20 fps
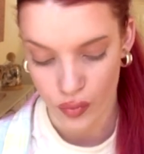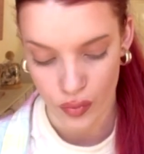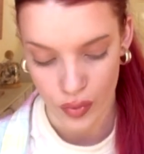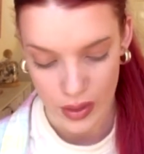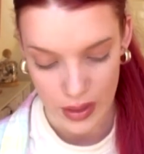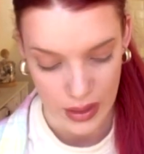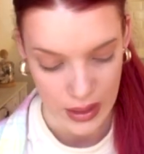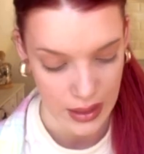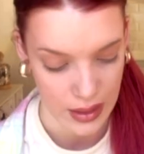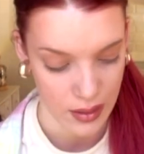
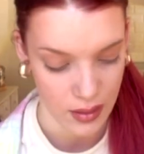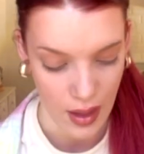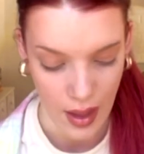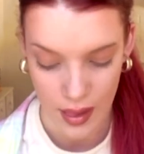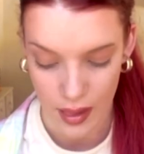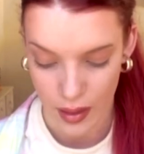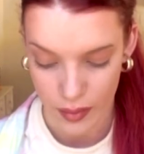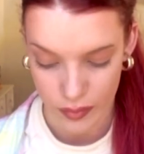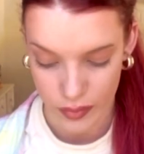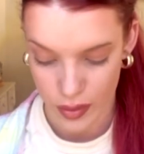really I
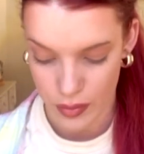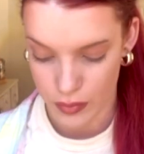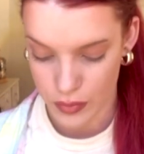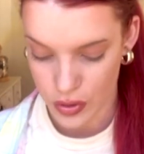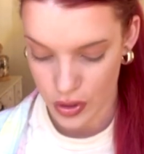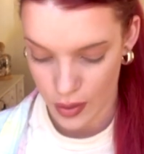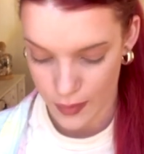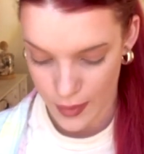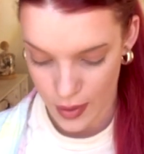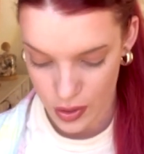love them
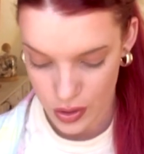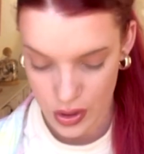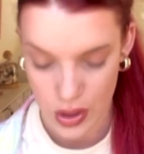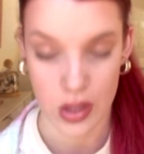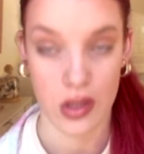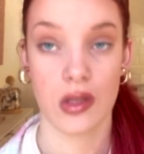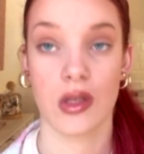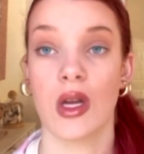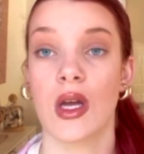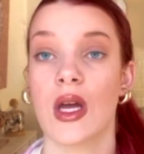so much
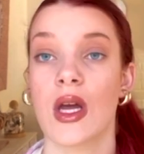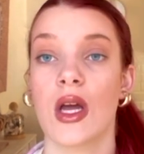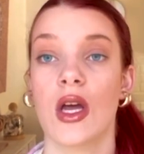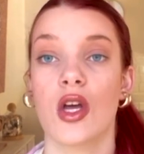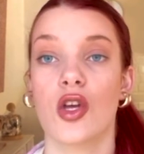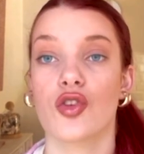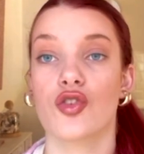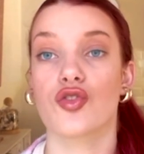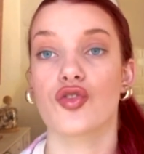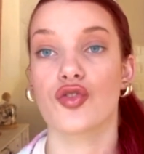
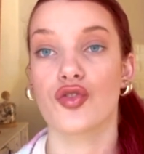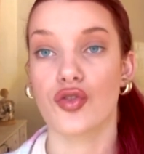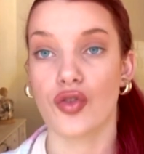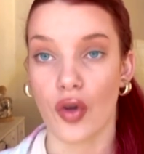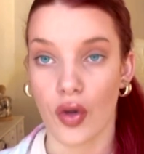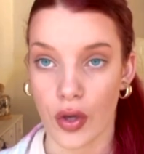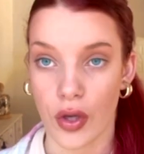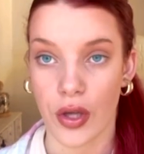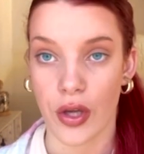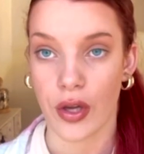
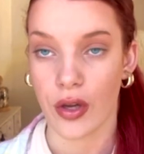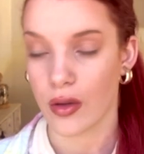so cute.